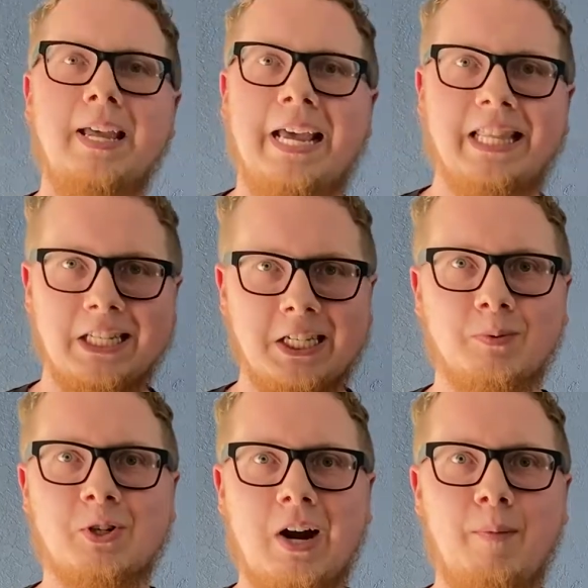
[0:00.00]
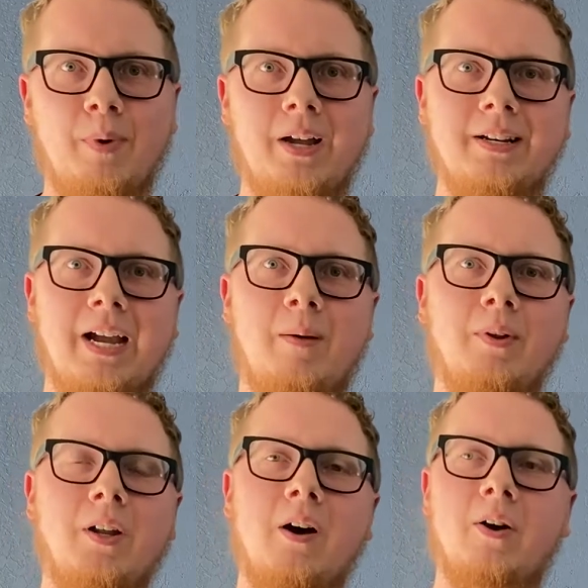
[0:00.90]
hit the subscribe button down
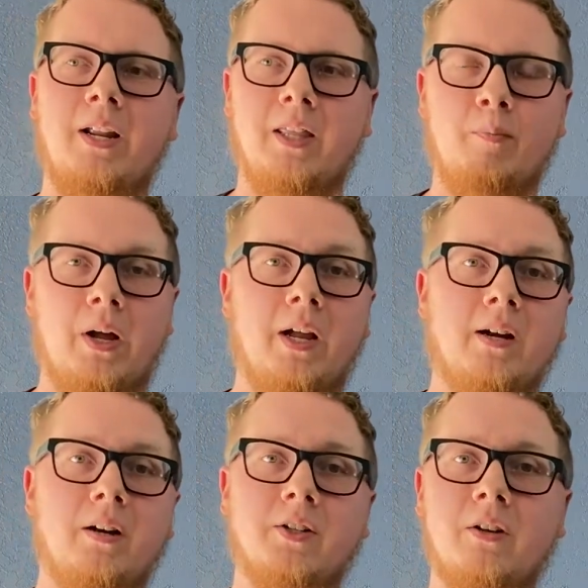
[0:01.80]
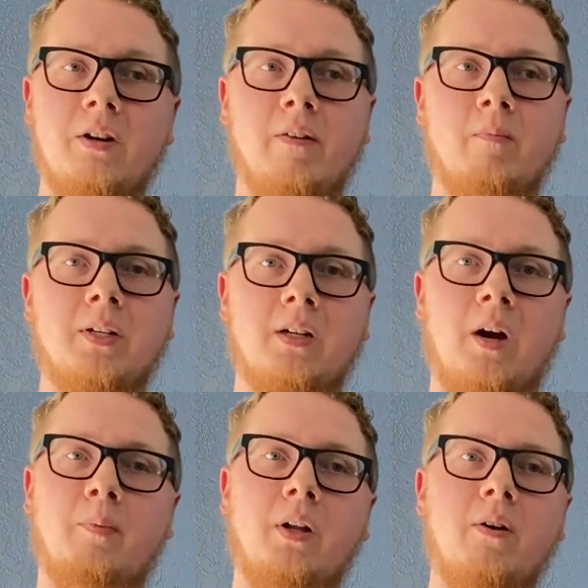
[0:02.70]
below and hit the bell icon so you never miss an
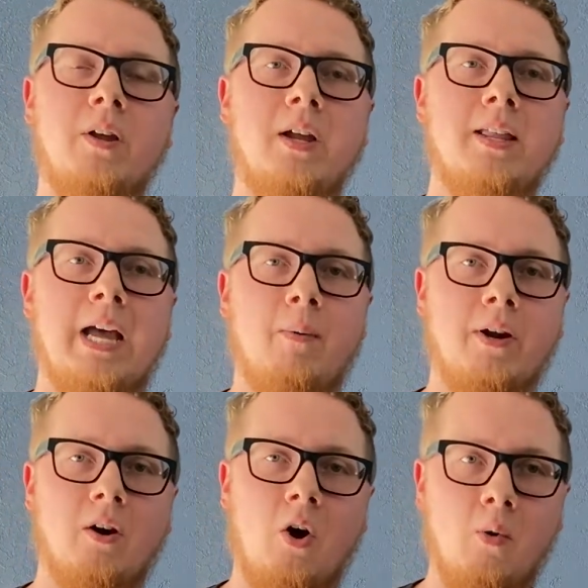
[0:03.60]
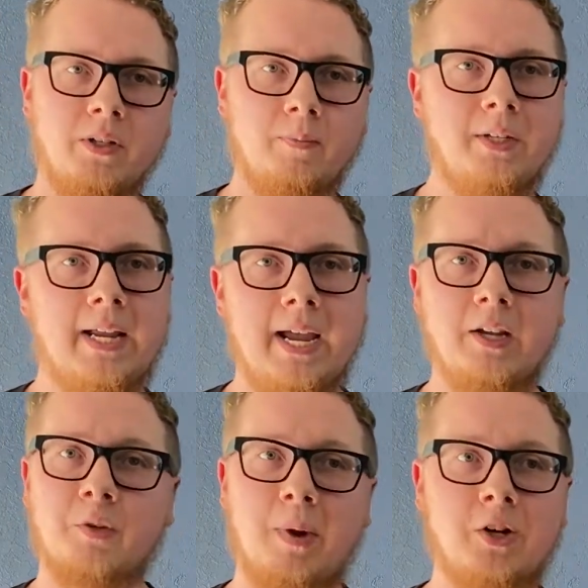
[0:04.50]
upload. That way you're always up to date,
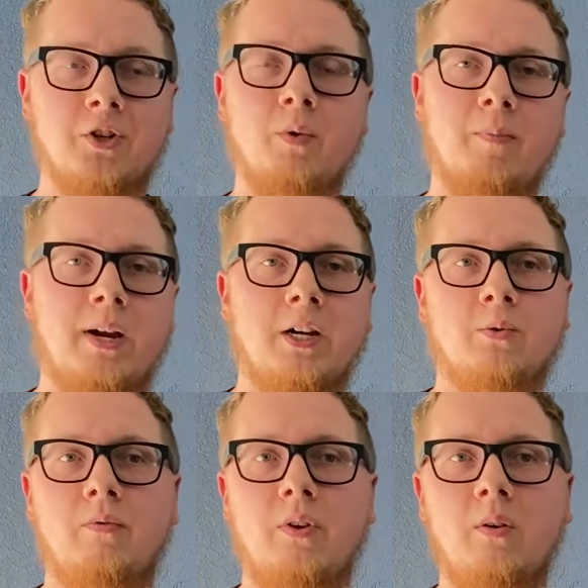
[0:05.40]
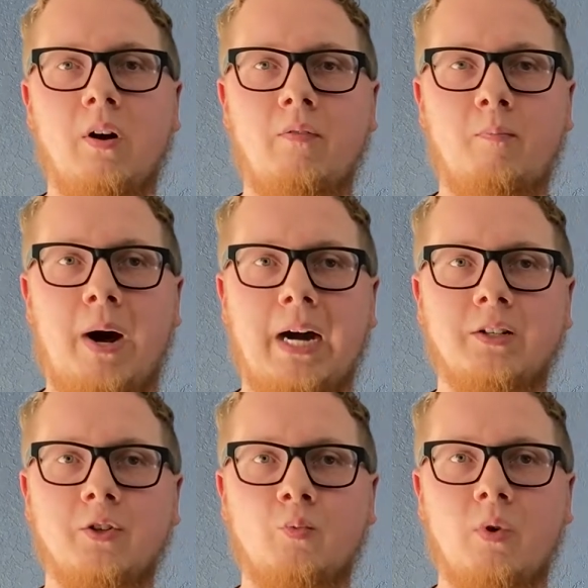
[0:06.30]
especially with my next review of
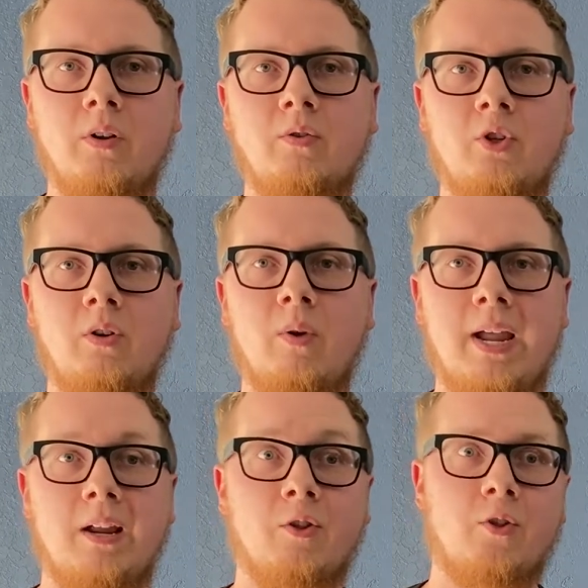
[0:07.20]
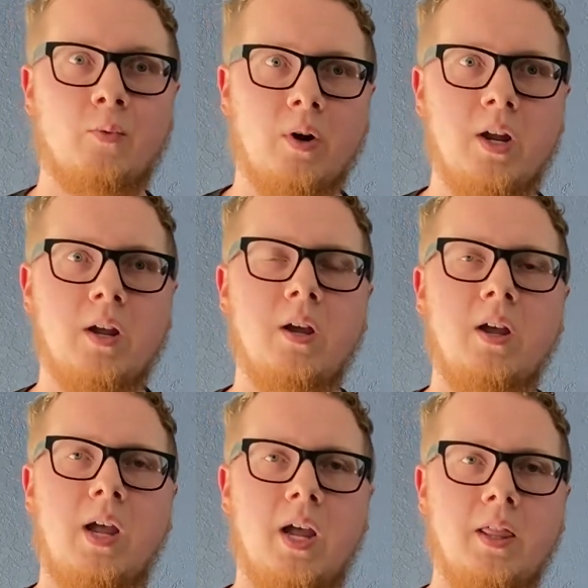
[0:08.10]
boxes 1, 2, and 3
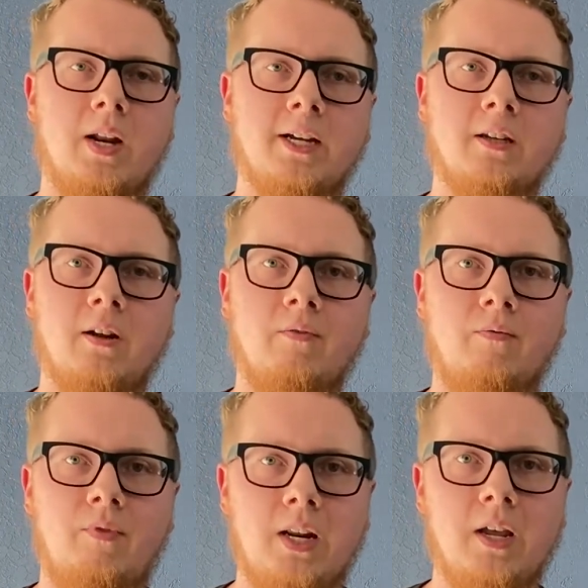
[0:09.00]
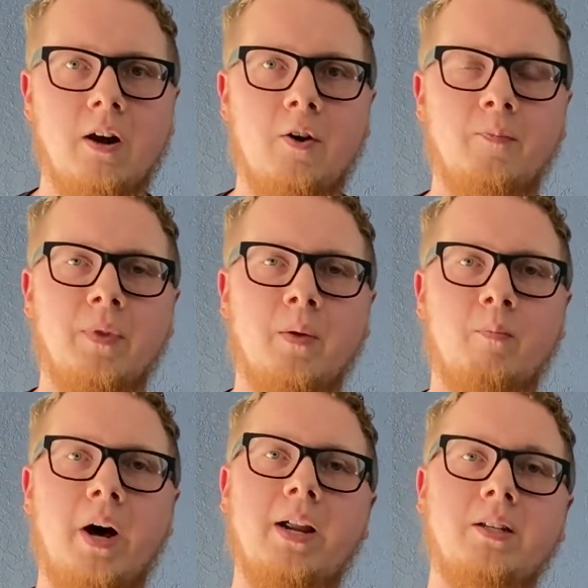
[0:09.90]
in the next video.
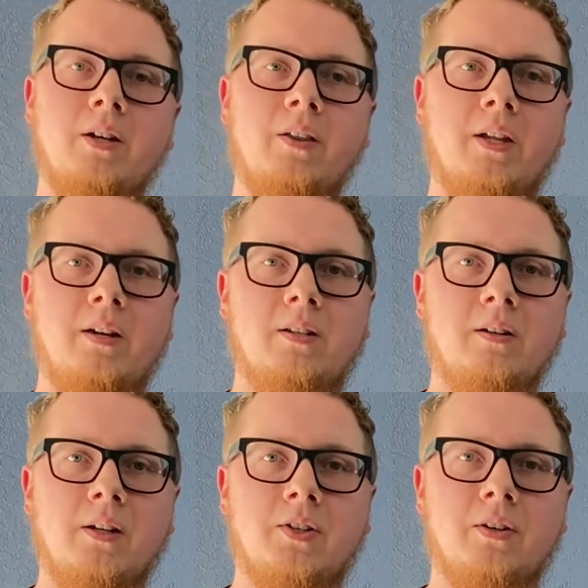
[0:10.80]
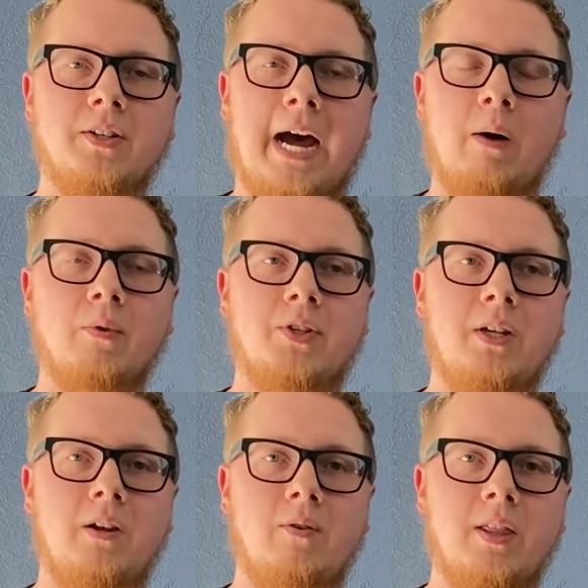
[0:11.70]
But until then, dear listeners, I will see
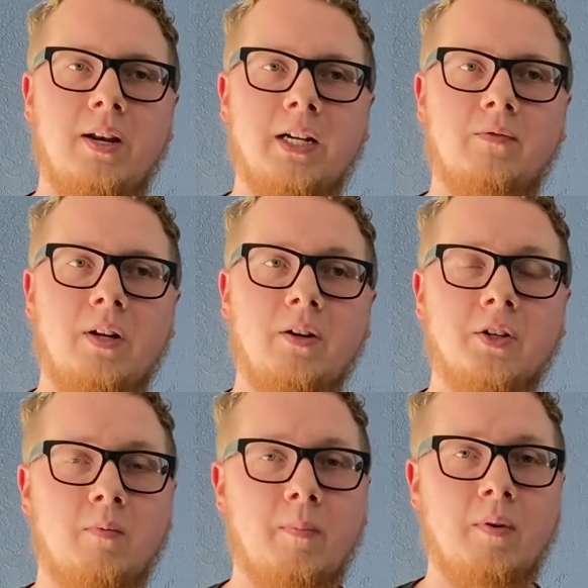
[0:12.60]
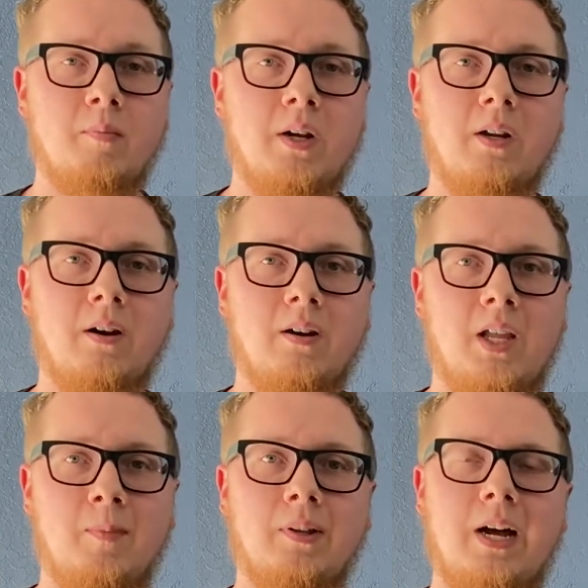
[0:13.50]
you in the next video. So remember, be a deer,
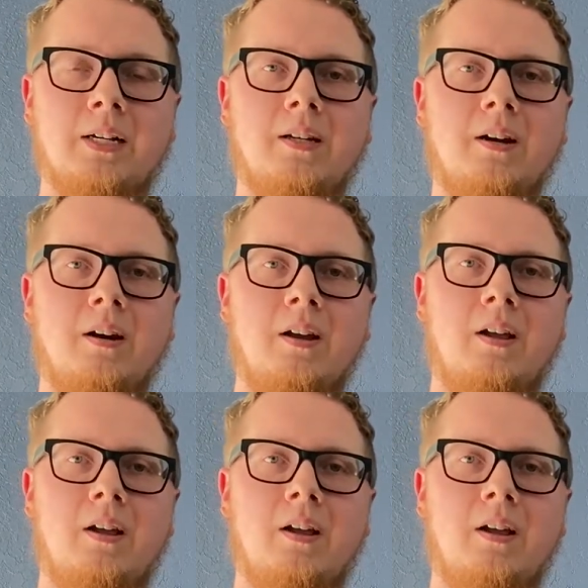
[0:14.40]
keep it locked here,